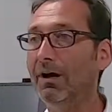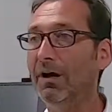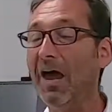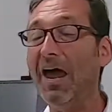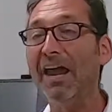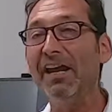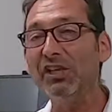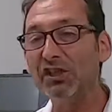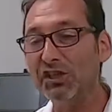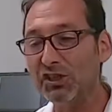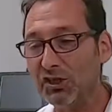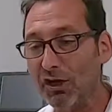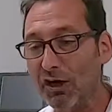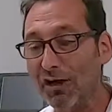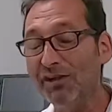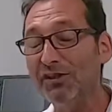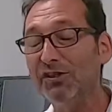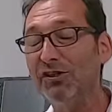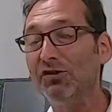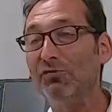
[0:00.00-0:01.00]

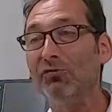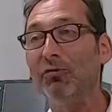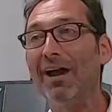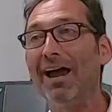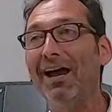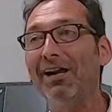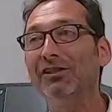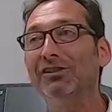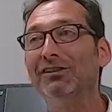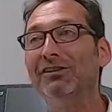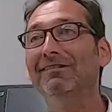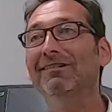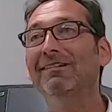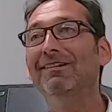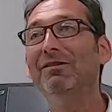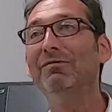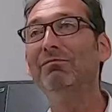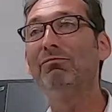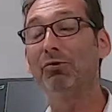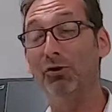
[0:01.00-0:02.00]
excited reactant
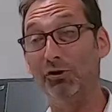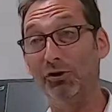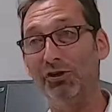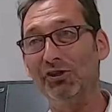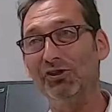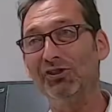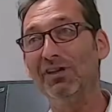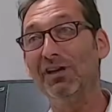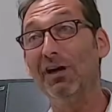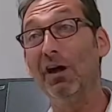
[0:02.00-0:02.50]
products,